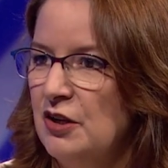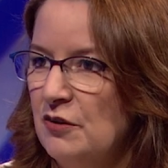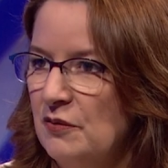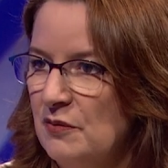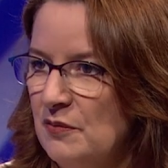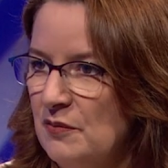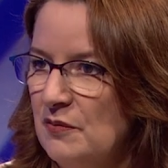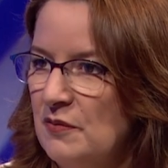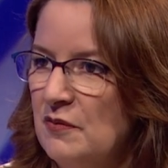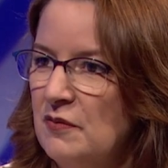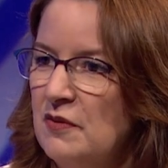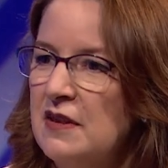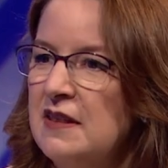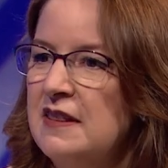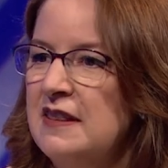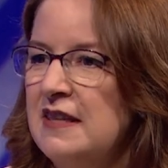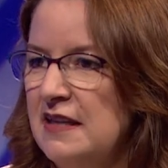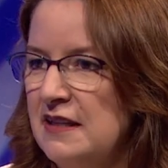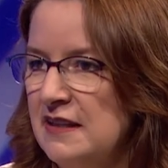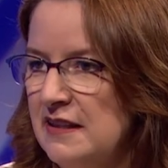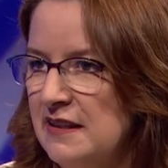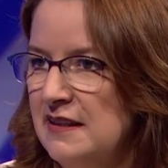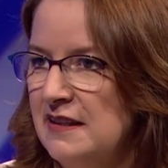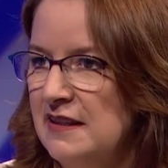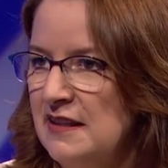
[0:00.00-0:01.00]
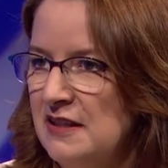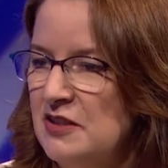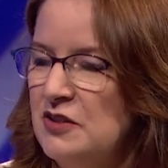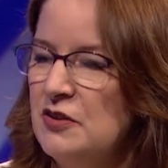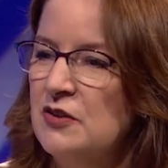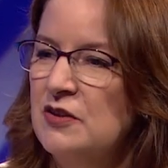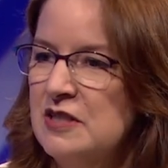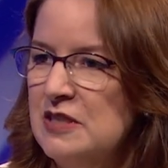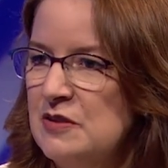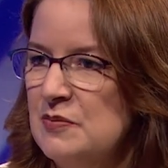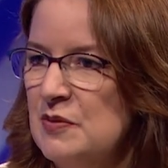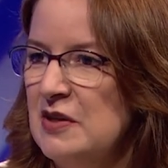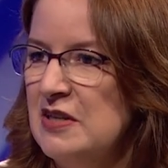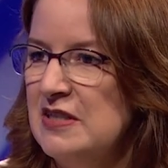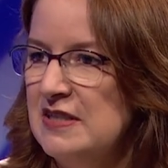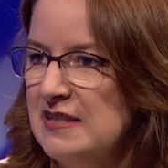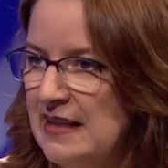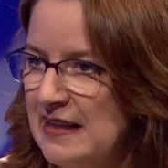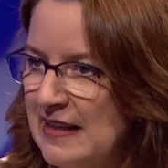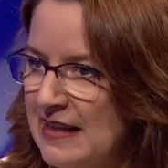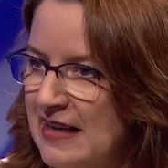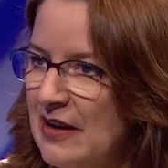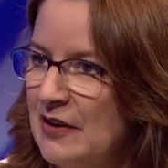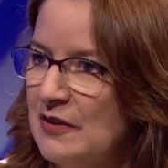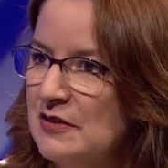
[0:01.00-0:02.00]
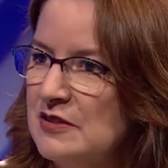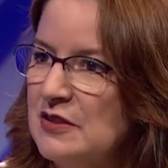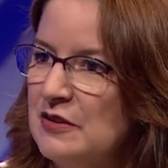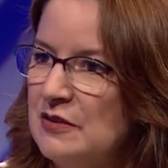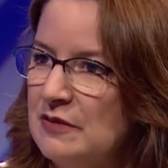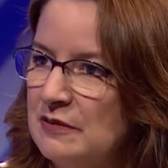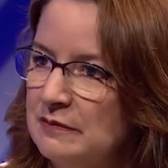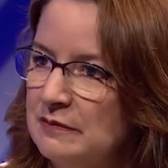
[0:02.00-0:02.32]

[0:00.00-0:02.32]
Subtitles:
you know, your experience on the council.